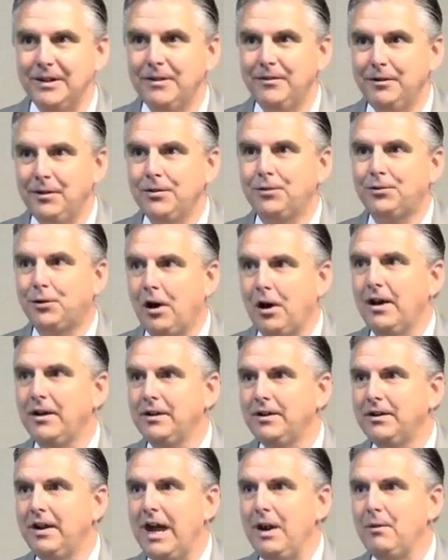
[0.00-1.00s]
you're
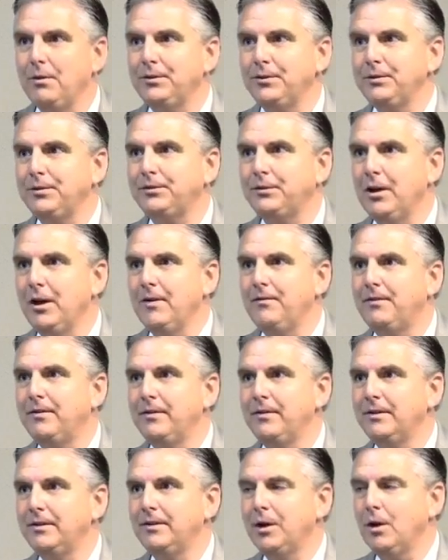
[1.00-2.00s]
struggling today with some stuff,
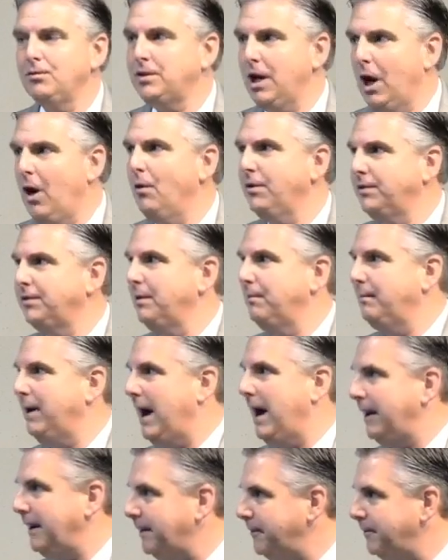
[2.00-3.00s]
go talk to somebody.
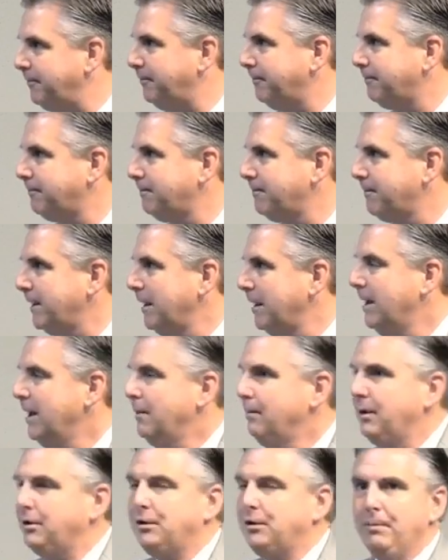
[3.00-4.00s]

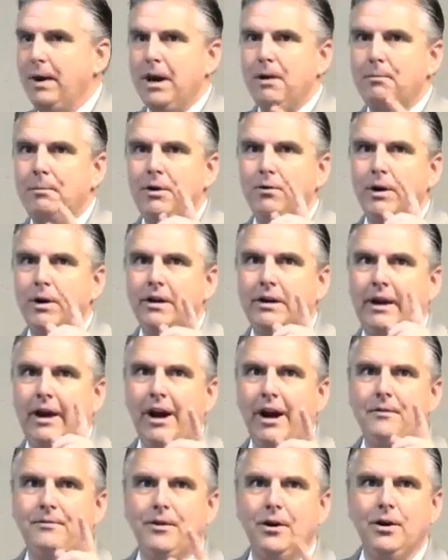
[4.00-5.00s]
But you better be real
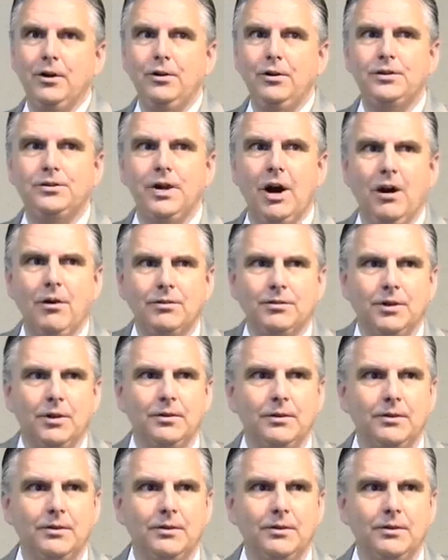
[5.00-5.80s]
careful who you talk to.